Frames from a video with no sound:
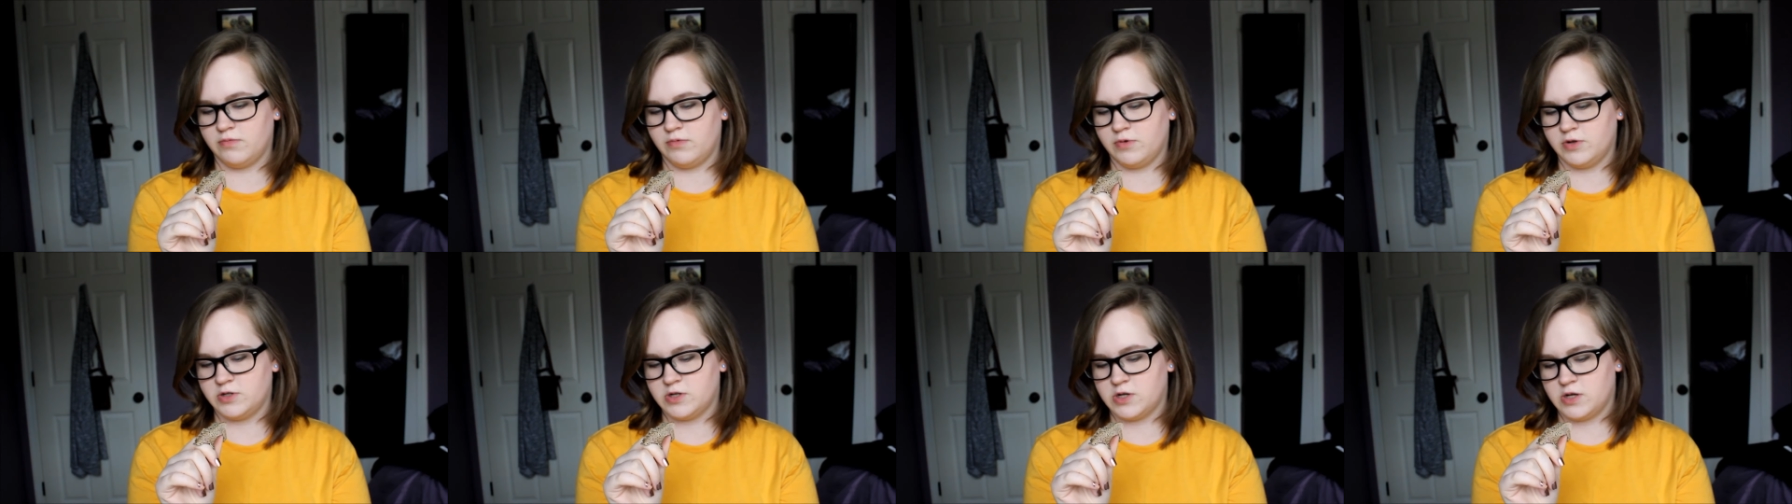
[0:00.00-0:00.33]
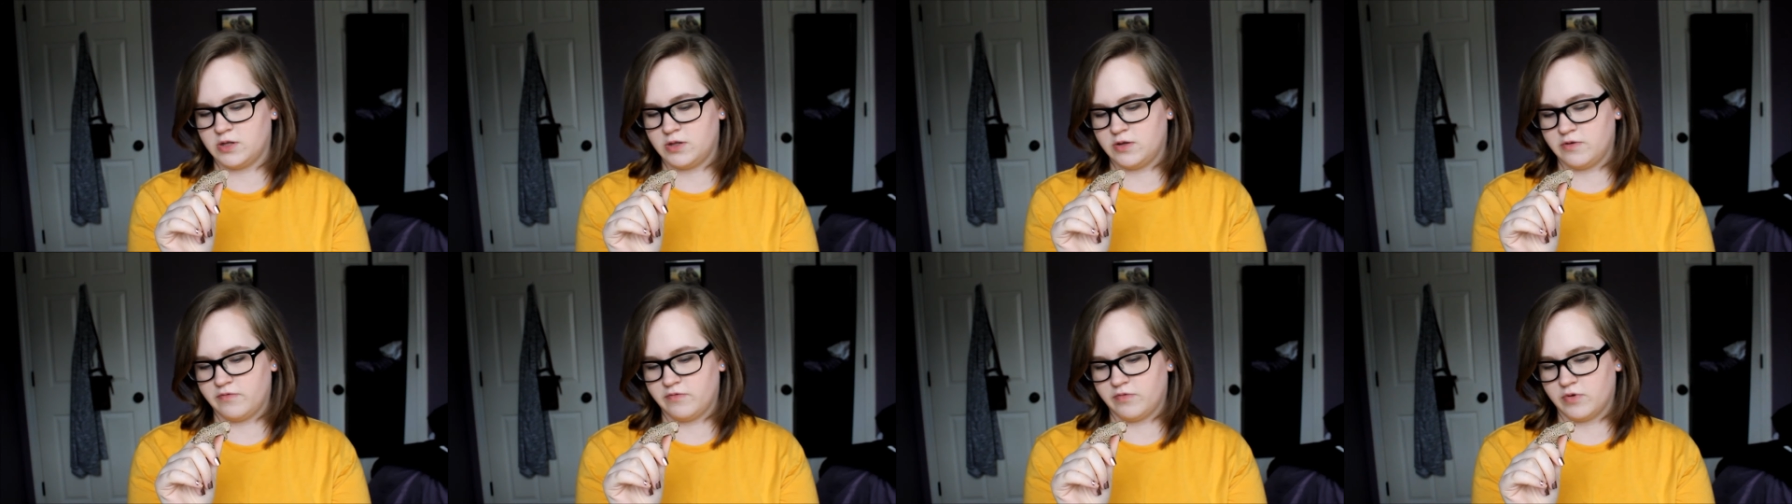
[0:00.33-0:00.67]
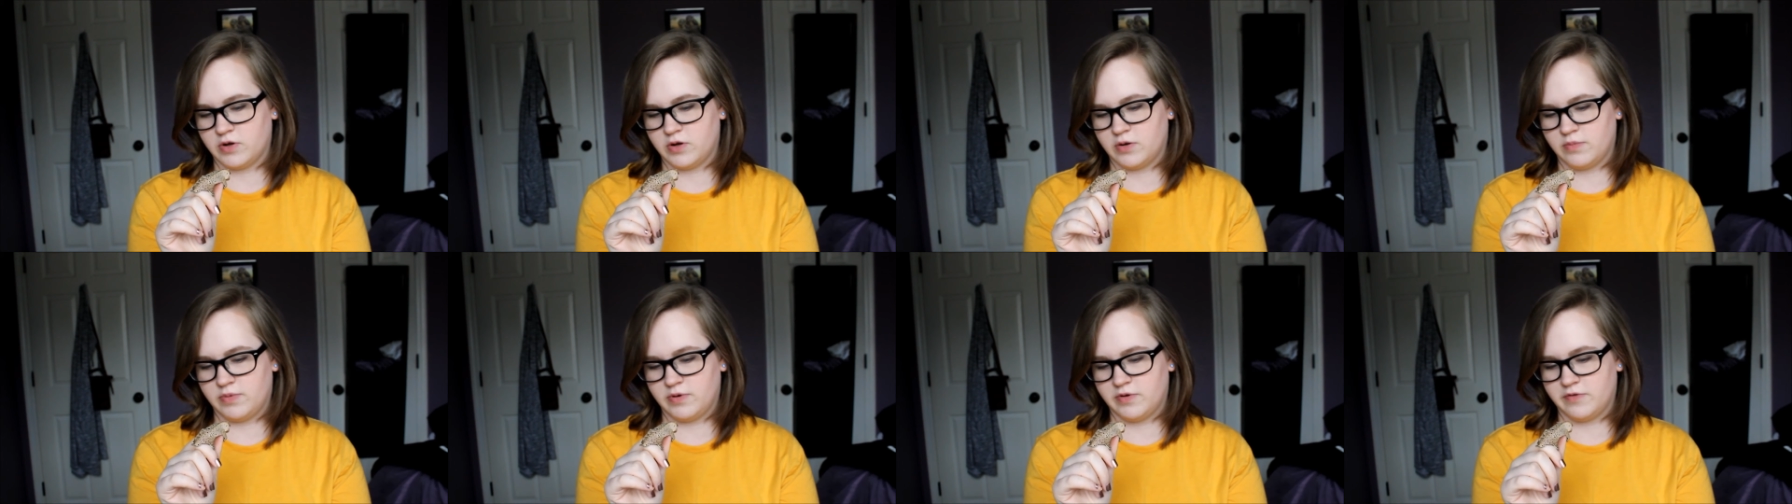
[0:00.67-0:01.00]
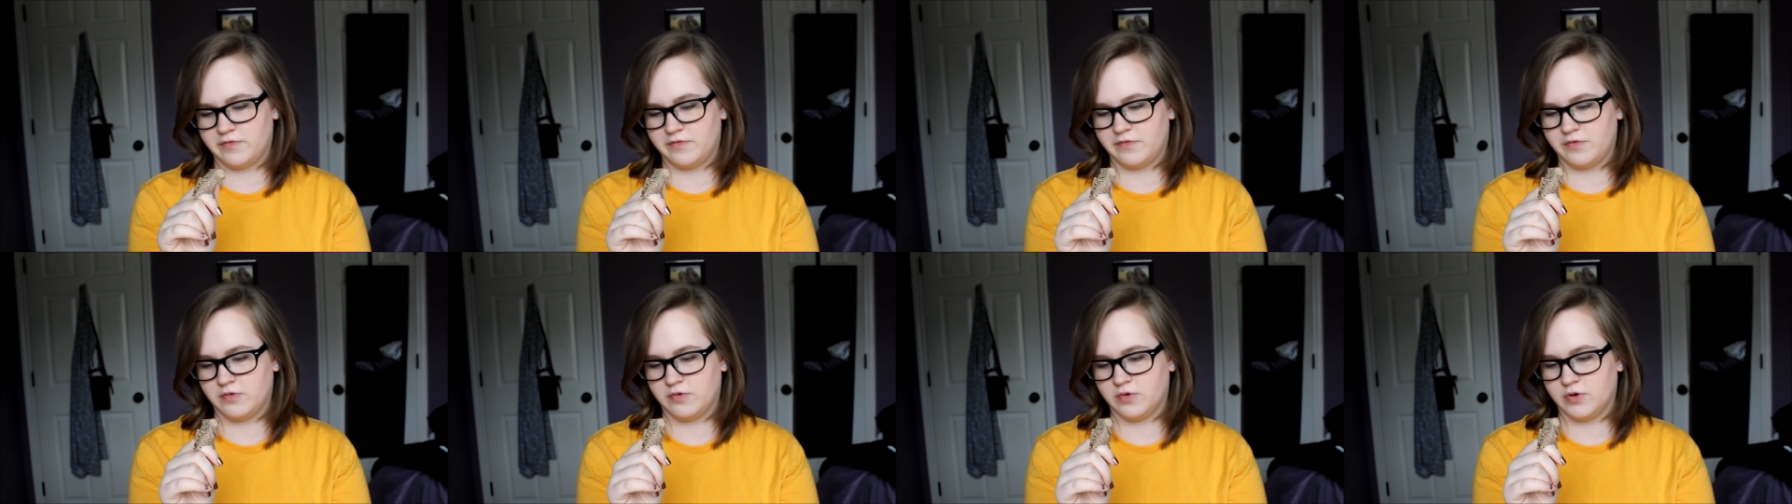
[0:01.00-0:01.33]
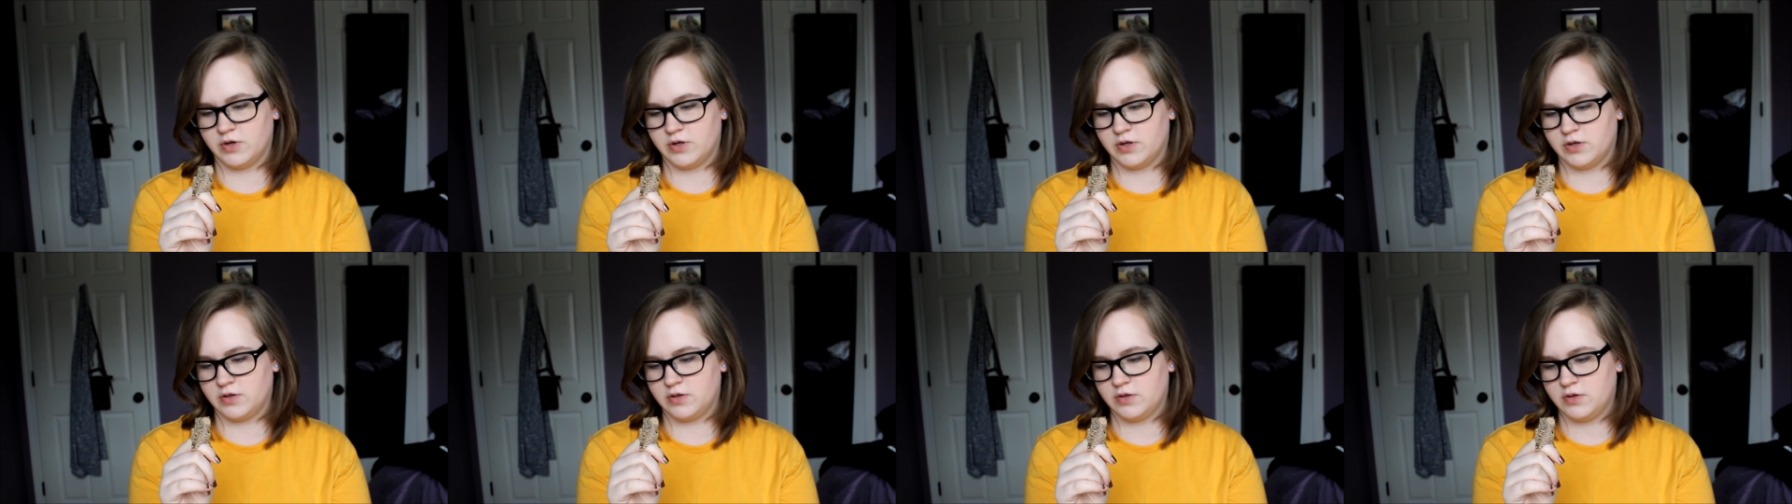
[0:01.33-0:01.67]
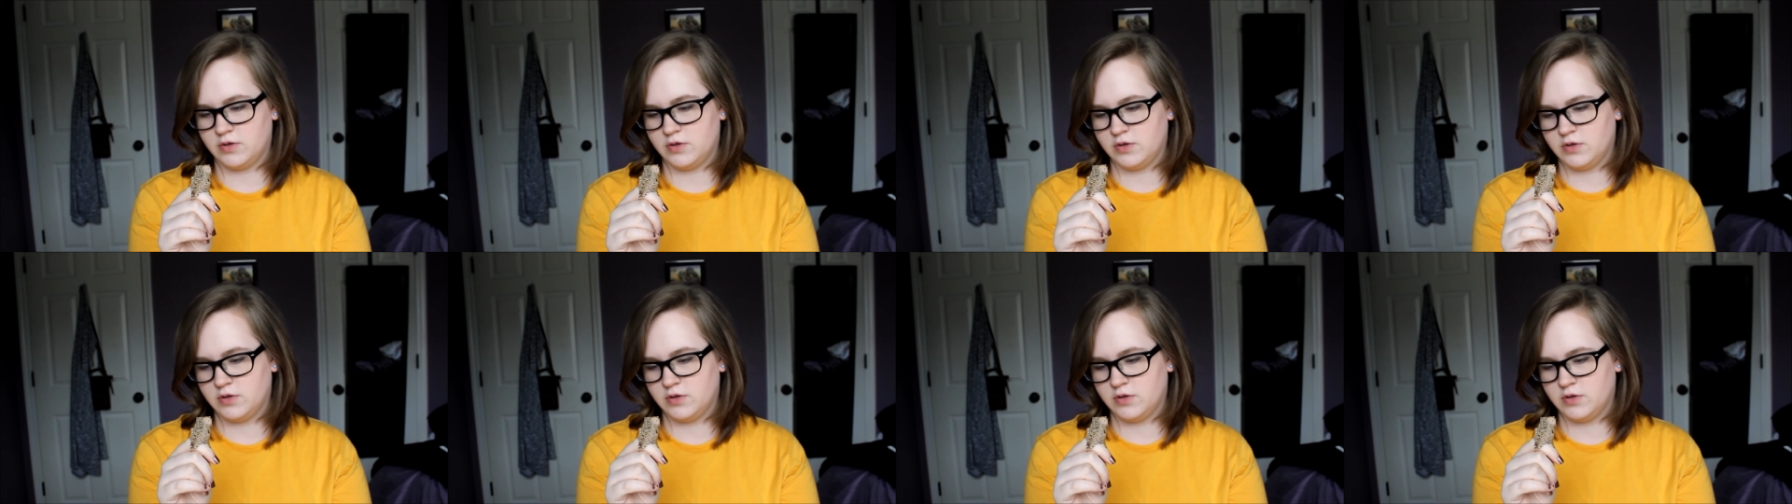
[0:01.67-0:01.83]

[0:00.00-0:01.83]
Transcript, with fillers: which I live right above Florida.